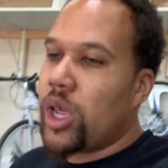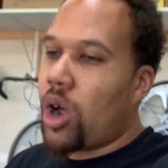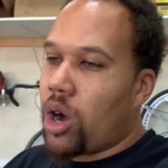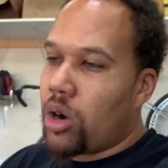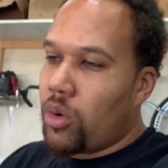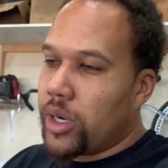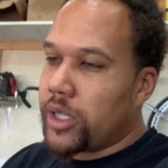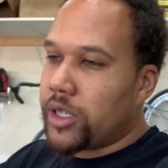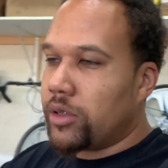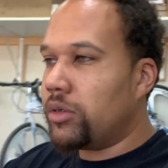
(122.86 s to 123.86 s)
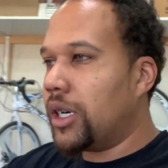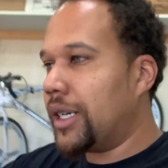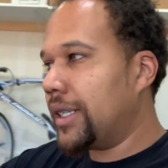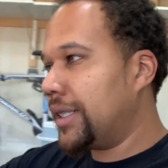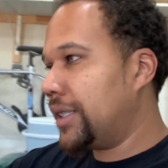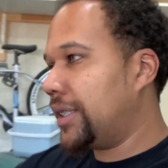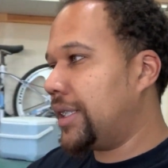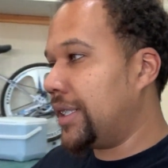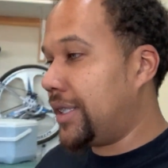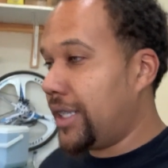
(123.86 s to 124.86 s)
are going to
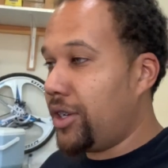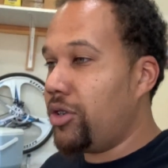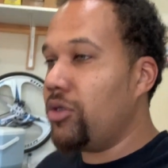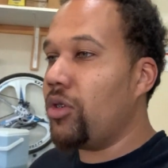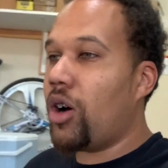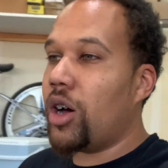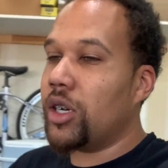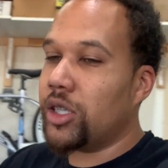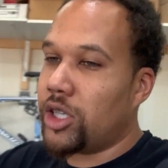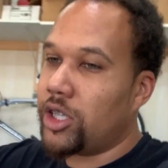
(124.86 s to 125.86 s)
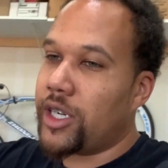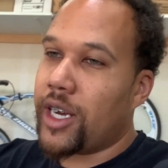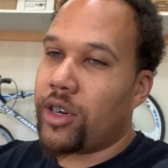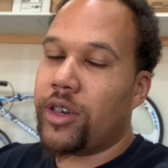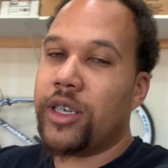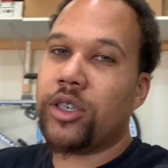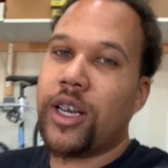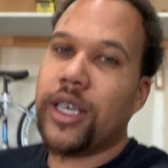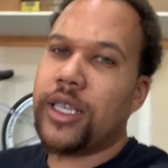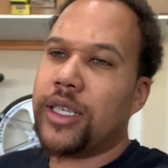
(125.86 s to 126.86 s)
continue on the trajectory of trying
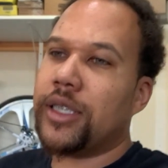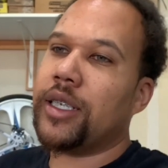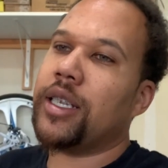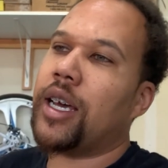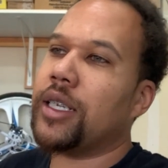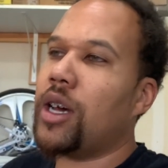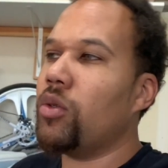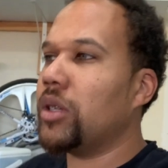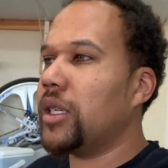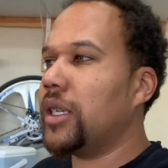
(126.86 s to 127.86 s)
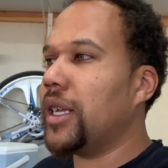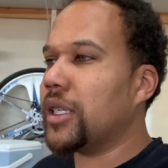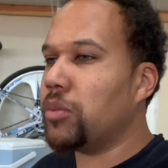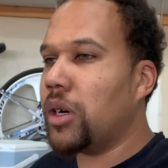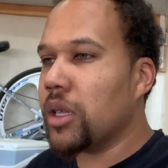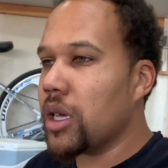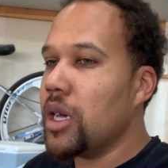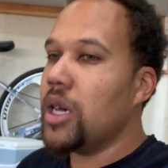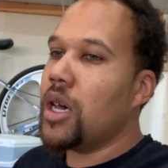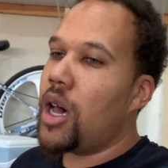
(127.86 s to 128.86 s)
to get this thing knocked out within the next month.
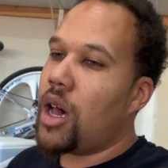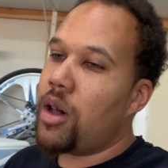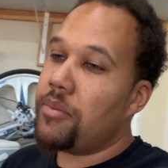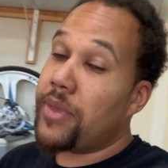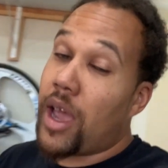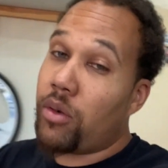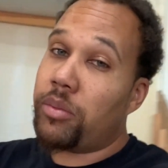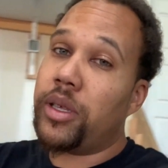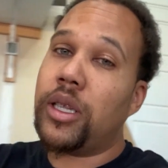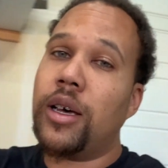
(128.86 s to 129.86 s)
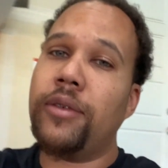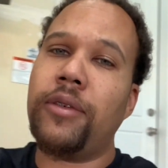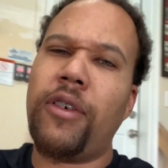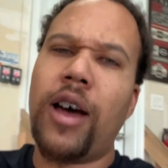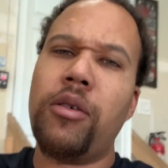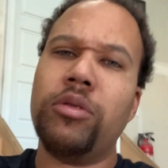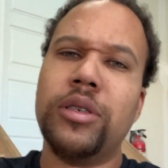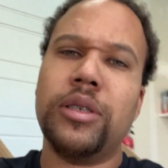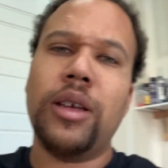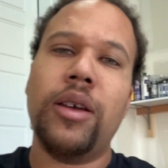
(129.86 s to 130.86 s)
That would be love if I
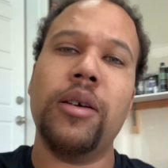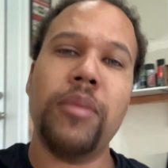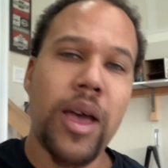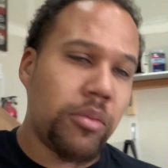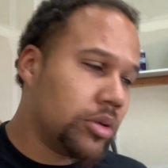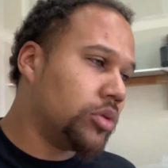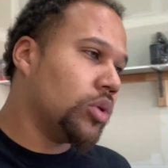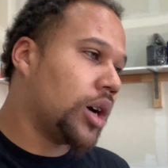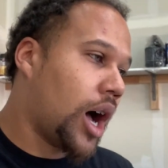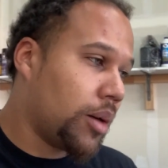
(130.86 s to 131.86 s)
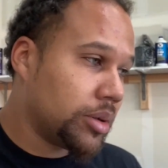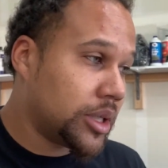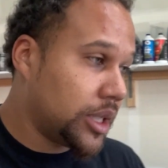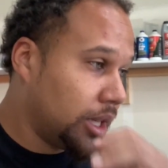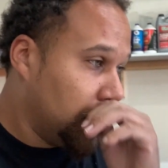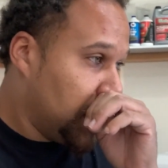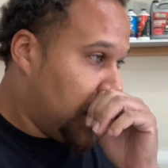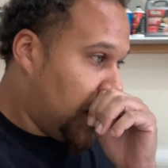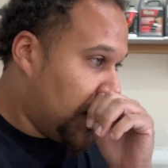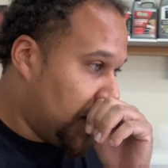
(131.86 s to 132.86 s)
am able to accomplish it.
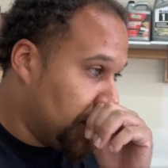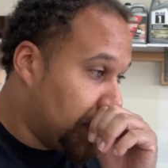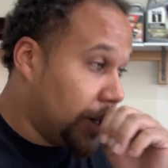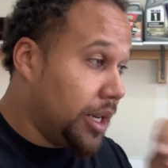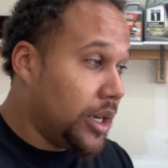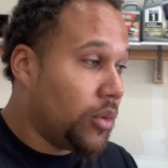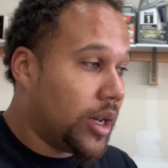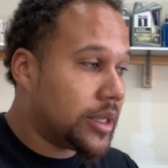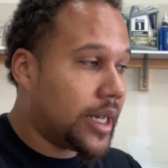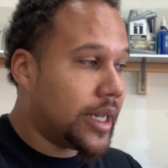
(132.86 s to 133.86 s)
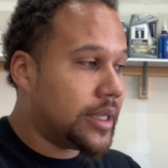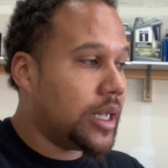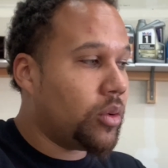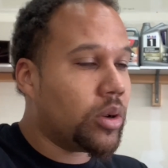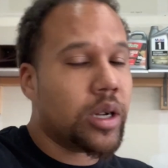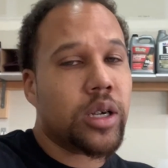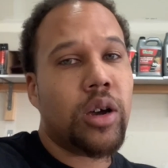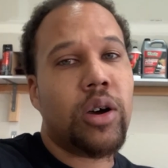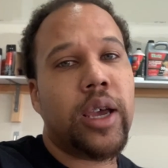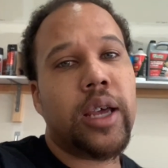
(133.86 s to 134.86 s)
But anyways, like I said, we're gonna go
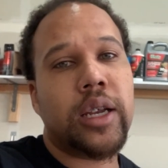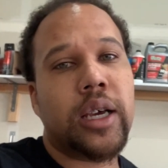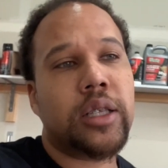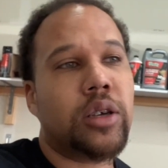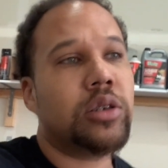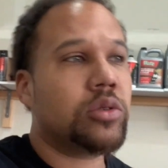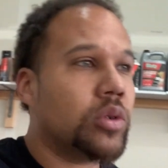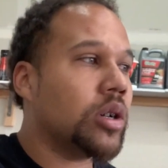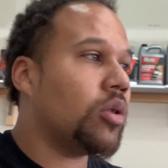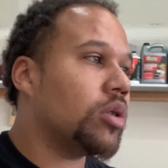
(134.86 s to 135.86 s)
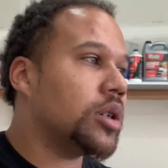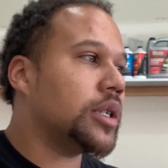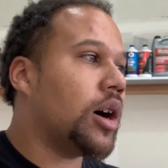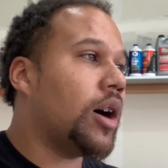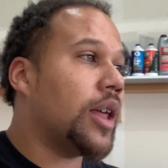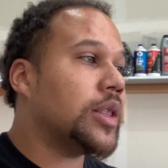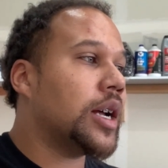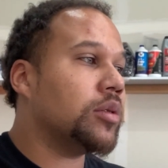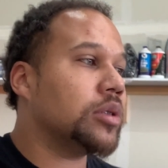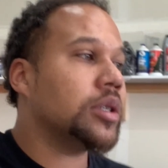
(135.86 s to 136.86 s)
ahead and cut those rear quarters out. I thought
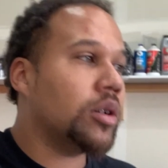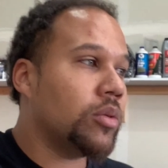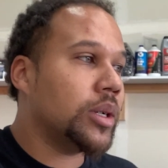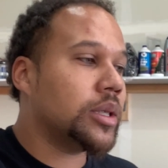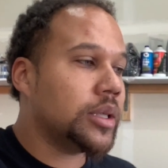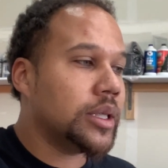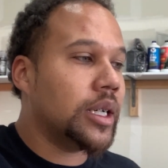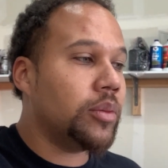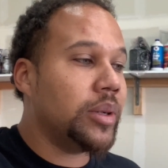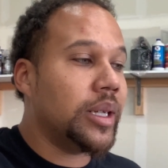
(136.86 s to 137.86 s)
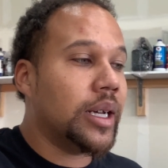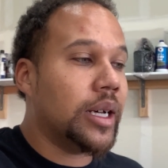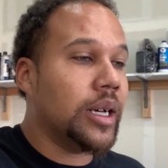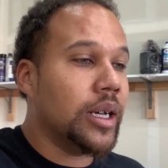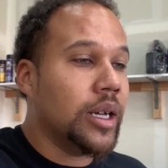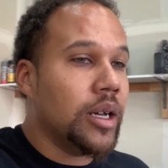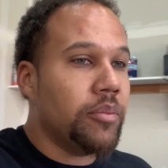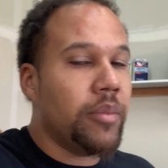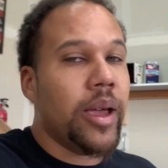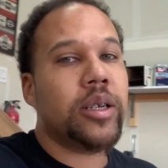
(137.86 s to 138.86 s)
it was originally gonna be a
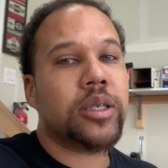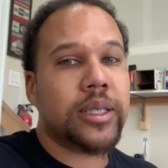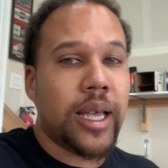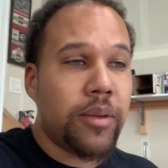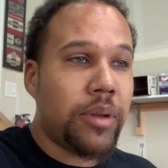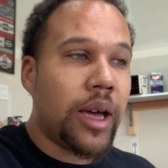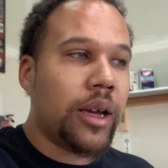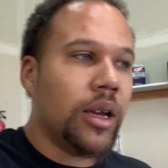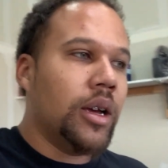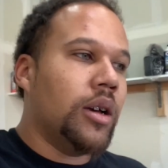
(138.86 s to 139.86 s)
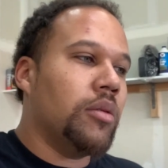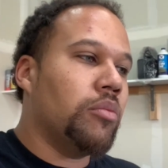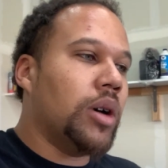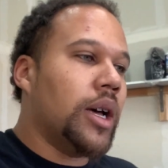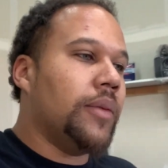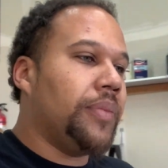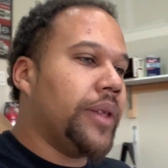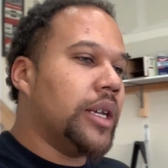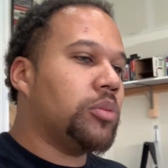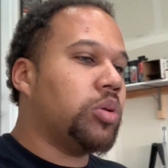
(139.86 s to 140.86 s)
major setback, but
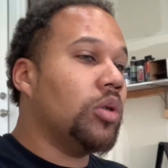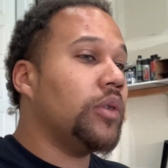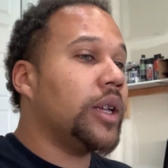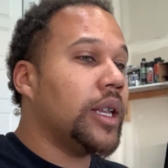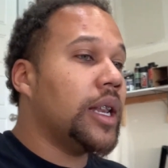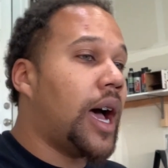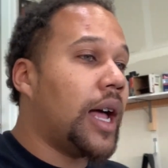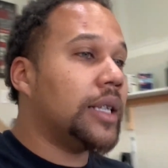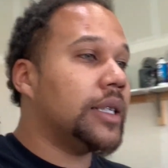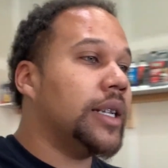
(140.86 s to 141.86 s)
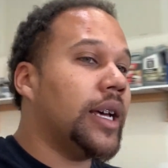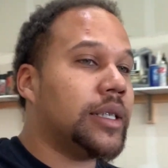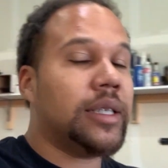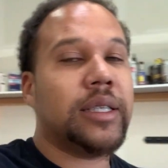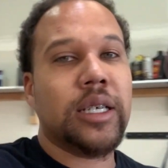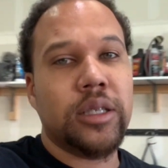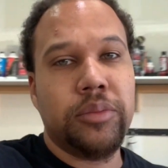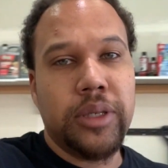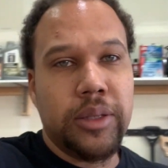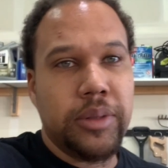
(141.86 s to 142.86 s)
it's proving not to necessarily
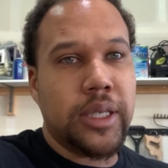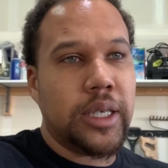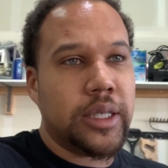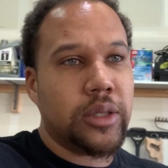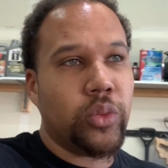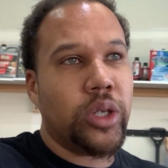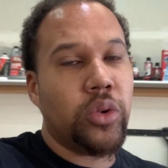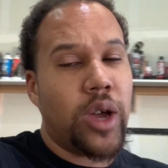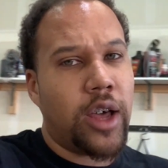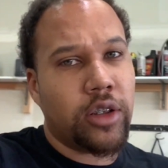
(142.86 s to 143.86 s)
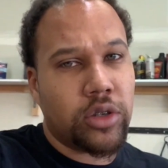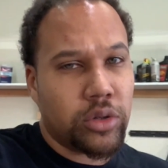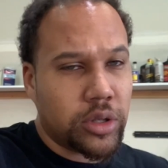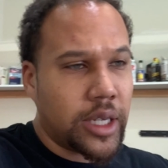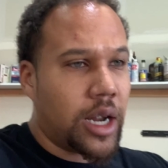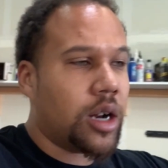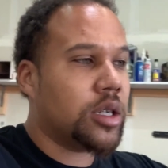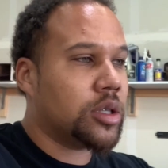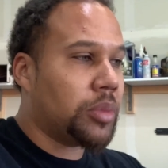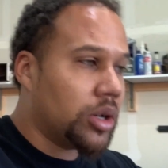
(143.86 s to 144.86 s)
be, because we do have the tools at our
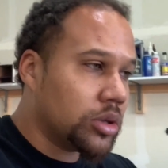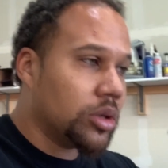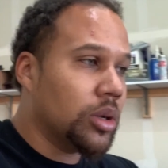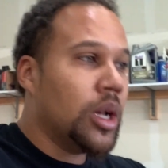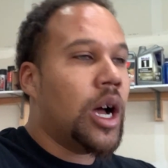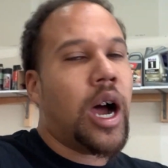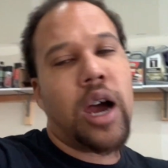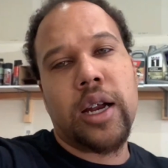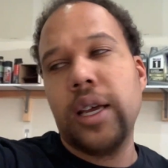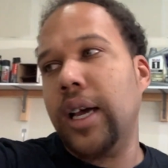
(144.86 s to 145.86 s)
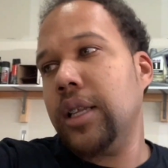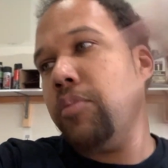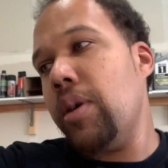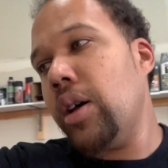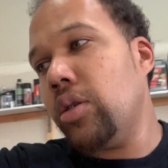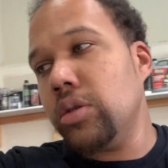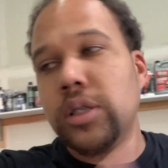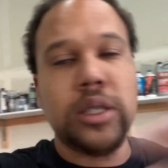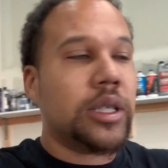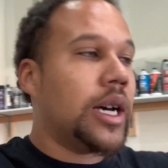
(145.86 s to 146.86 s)
disposal. I already got the metal
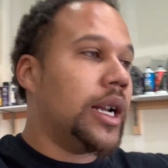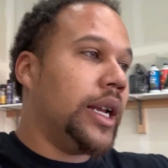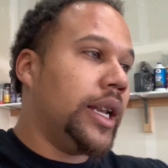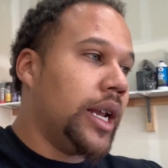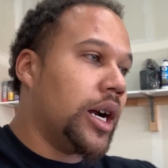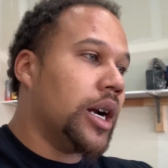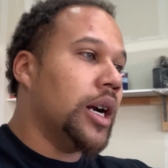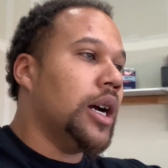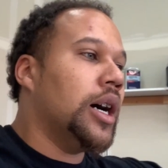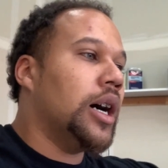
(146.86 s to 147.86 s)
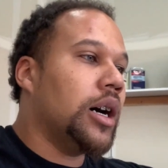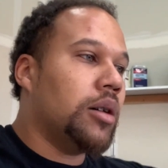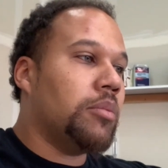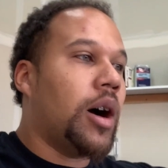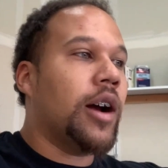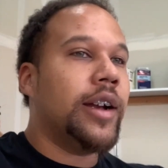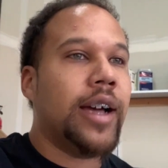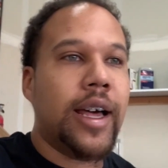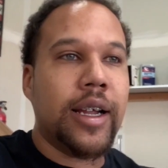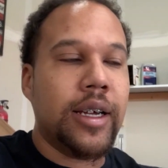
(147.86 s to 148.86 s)
to cut in there. I already
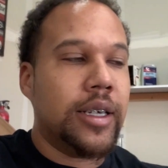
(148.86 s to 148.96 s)
got